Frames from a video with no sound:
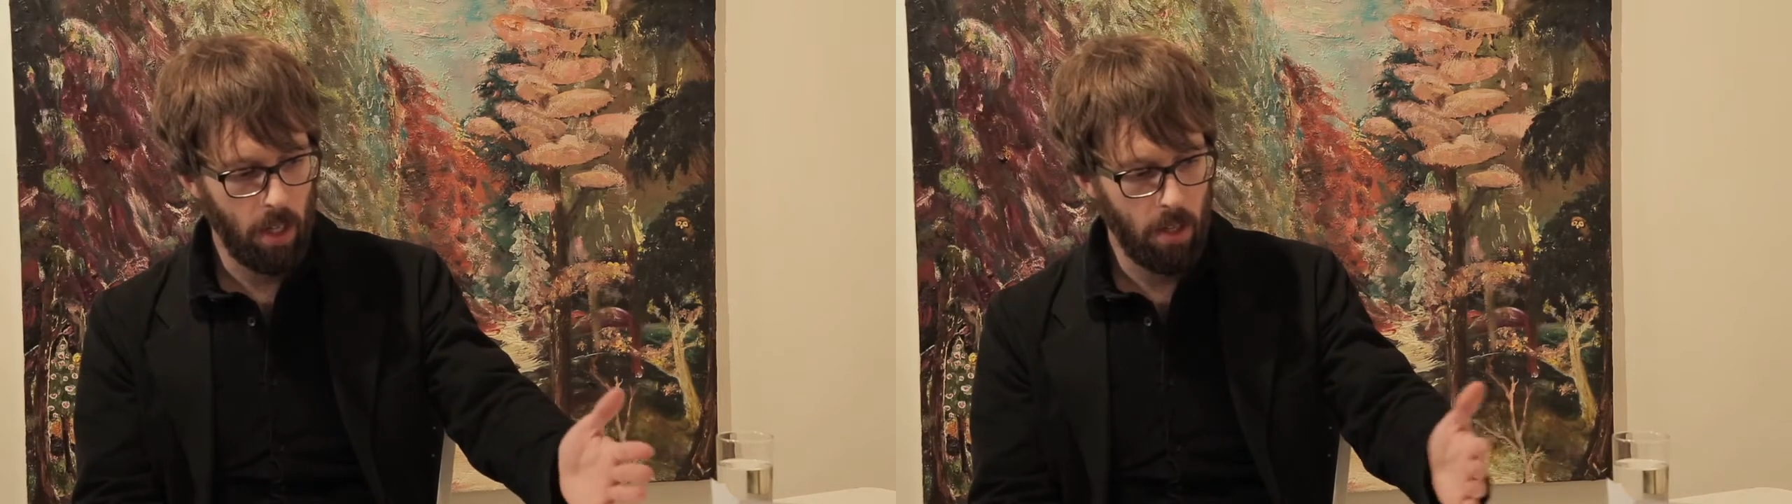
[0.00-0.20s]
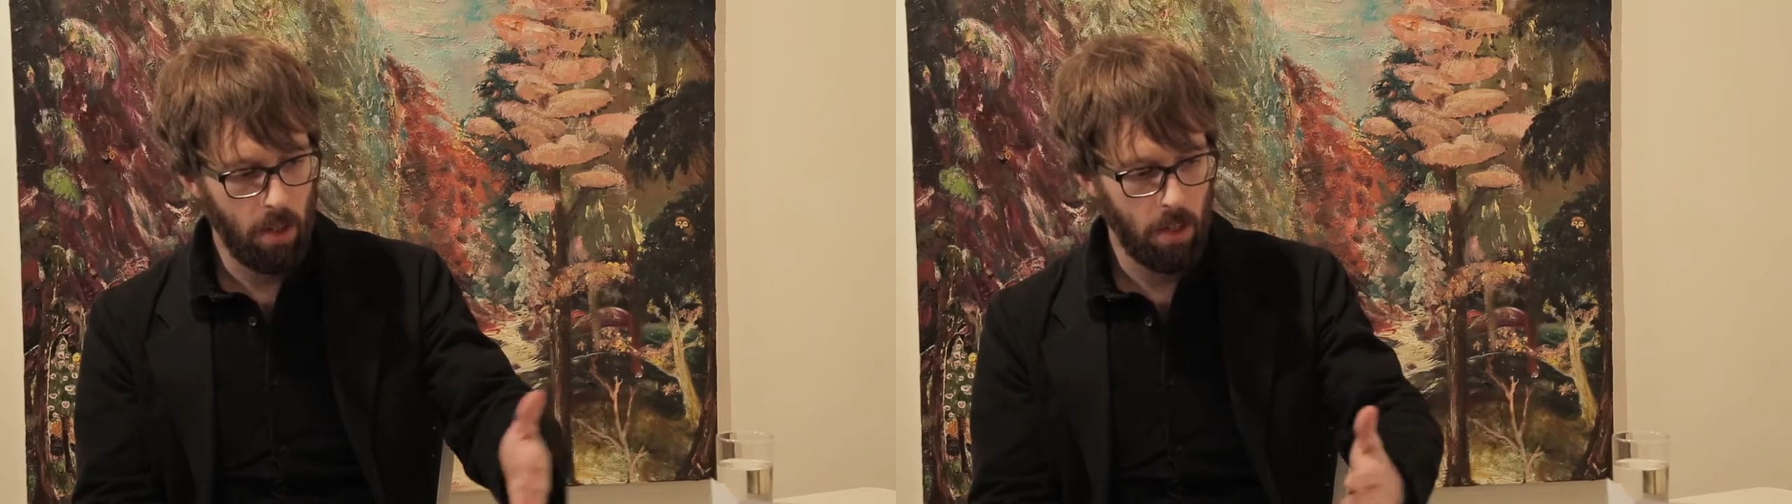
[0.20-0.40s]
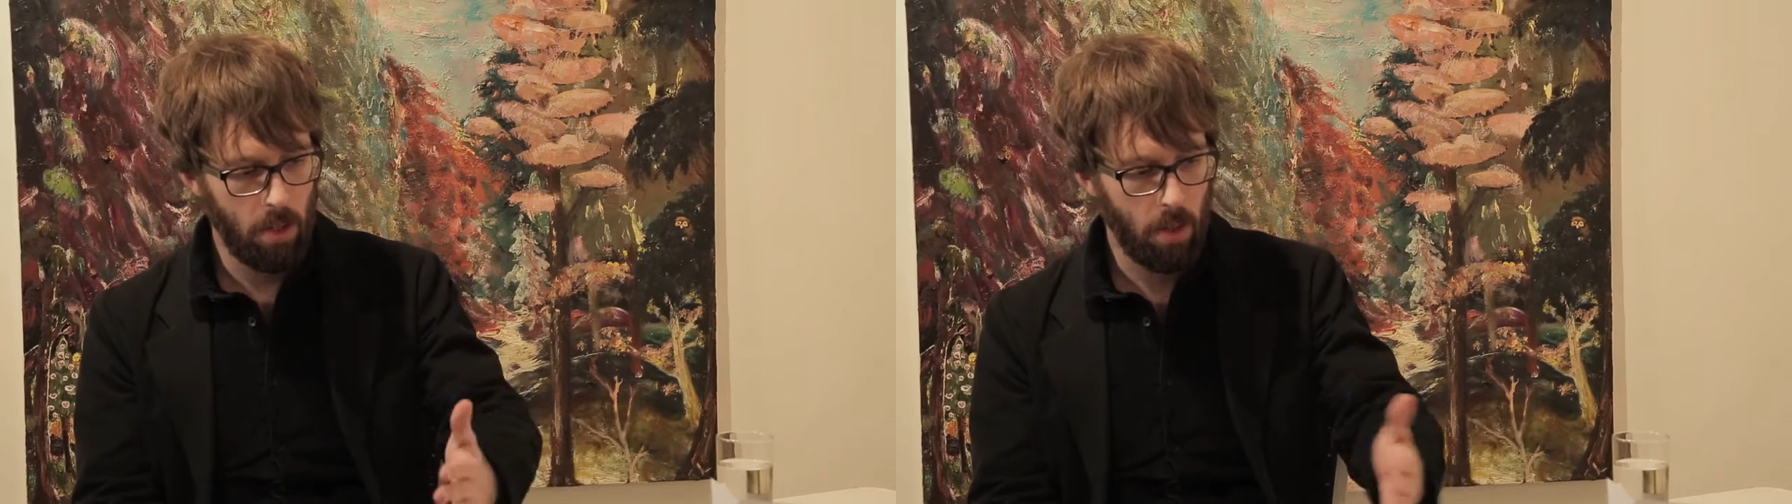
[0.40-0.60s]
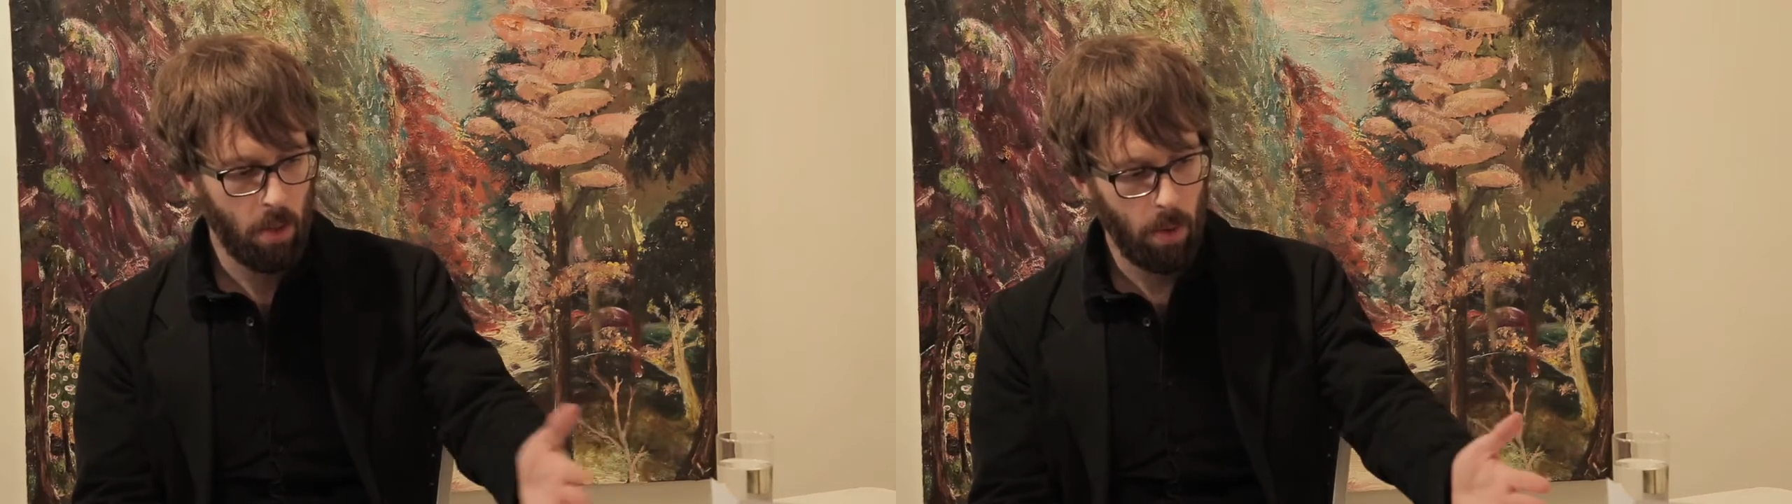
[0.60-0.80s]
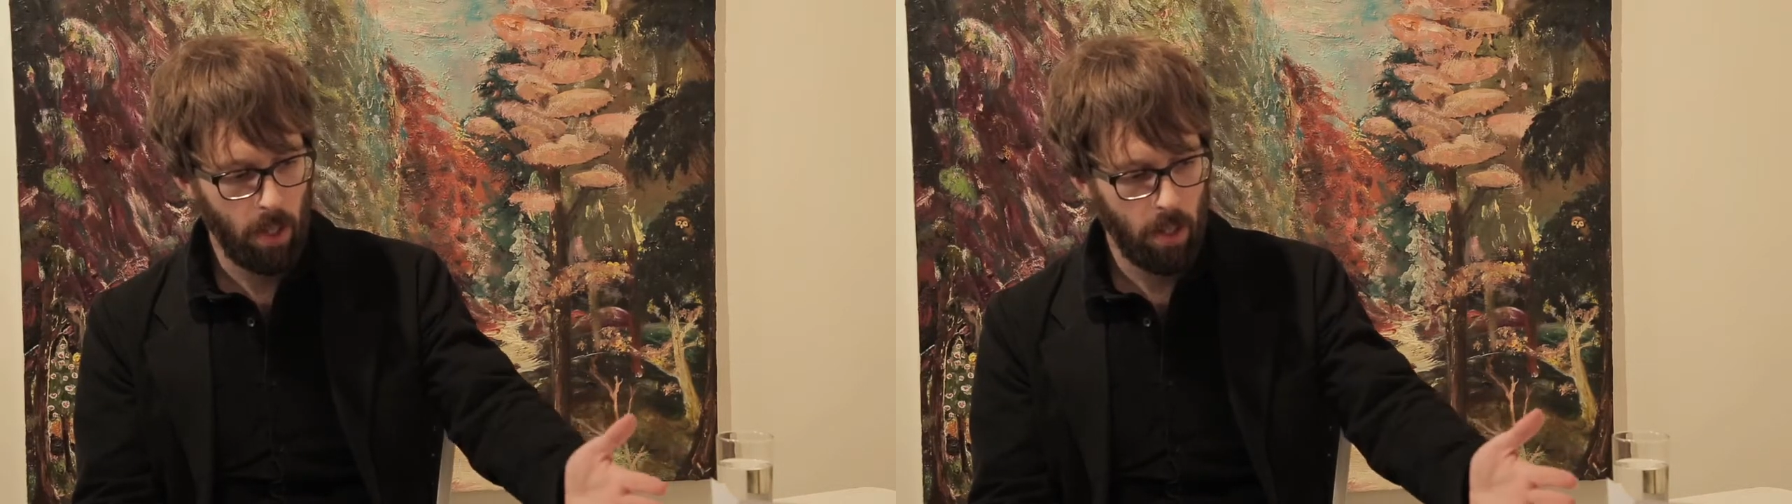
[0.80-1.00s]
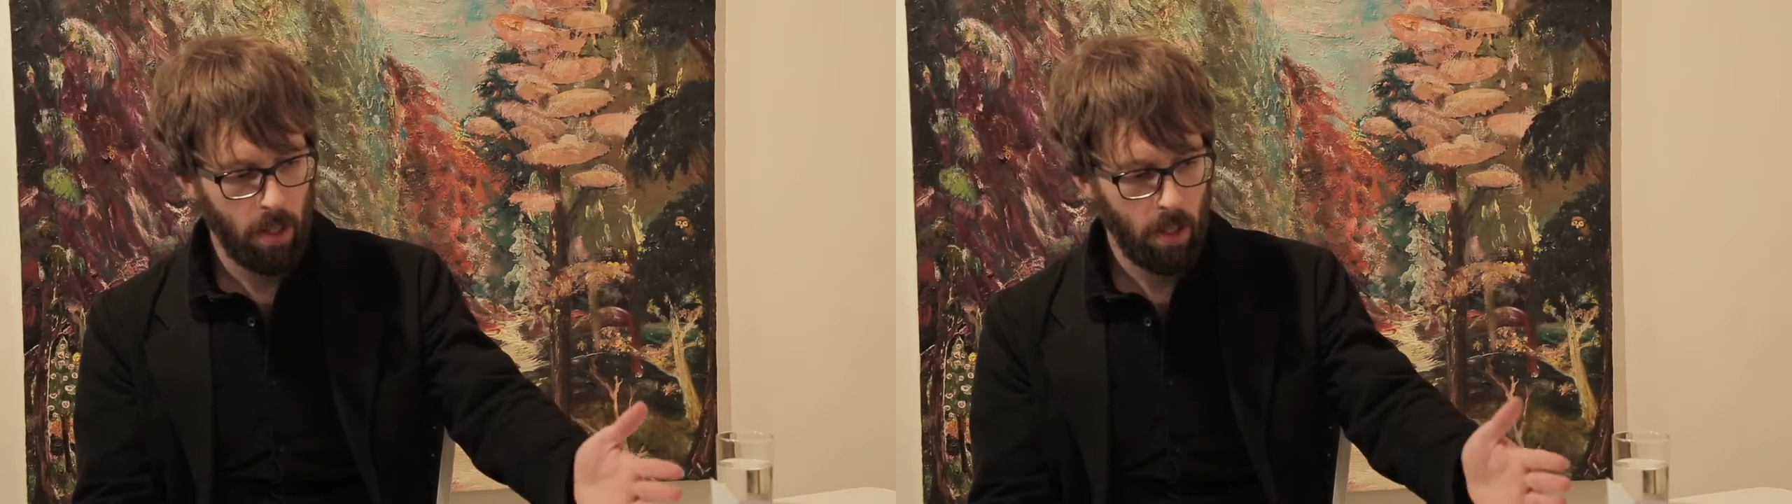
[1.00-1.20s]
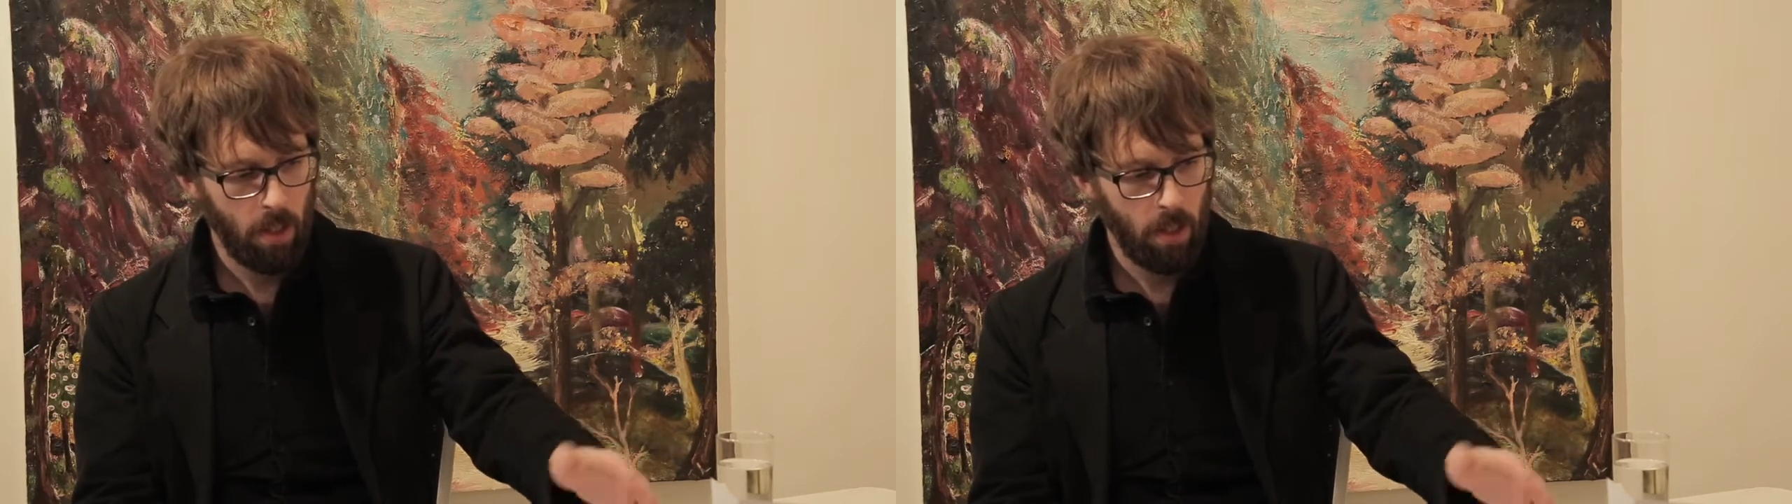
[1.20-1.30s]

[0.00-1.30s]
they'd done it too quick